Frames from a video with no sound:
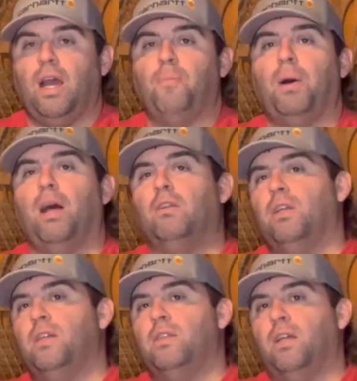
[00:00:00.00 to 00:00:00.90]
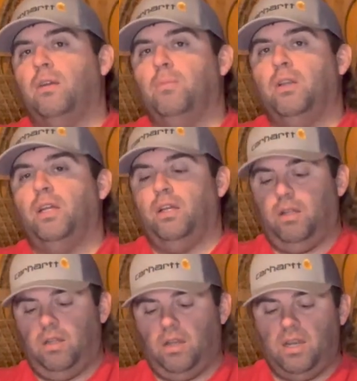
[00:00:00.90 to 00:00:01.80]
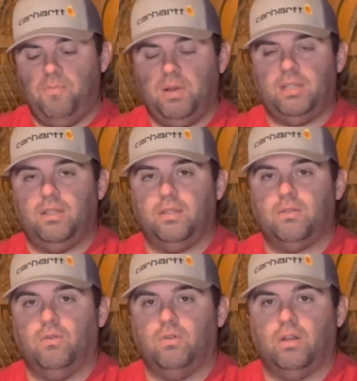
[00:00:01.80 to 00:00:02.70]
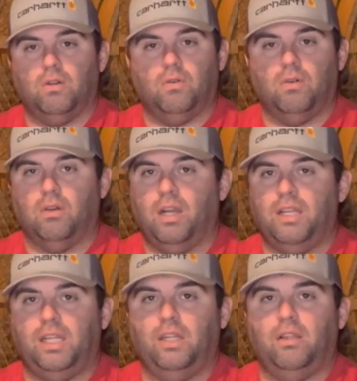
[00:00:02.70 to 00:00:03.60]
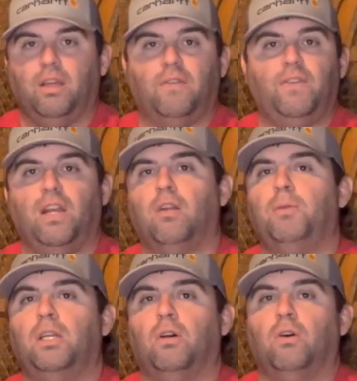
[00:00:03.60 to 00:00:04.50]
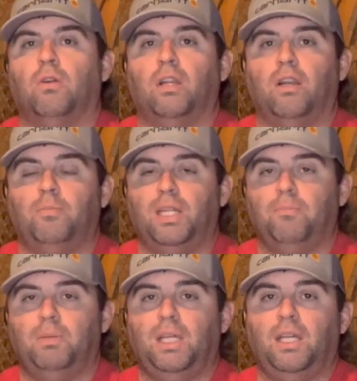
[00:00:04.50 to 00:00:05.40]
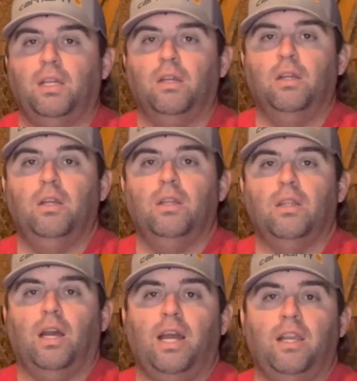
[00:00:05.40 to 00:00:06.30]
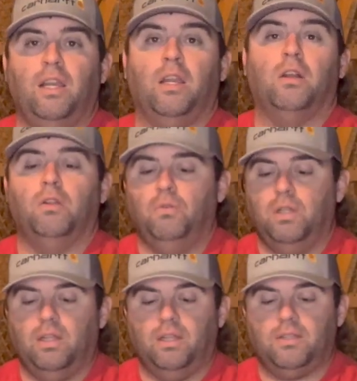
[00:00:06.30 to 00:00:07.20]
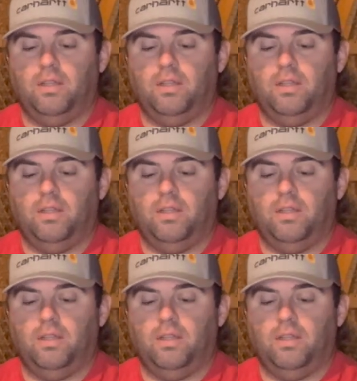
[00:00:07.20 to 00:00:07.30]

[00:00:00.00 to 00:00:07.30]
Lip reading: I apologize to anybody, any business owner or any like VRBO or Airbnb that I didn't include in this.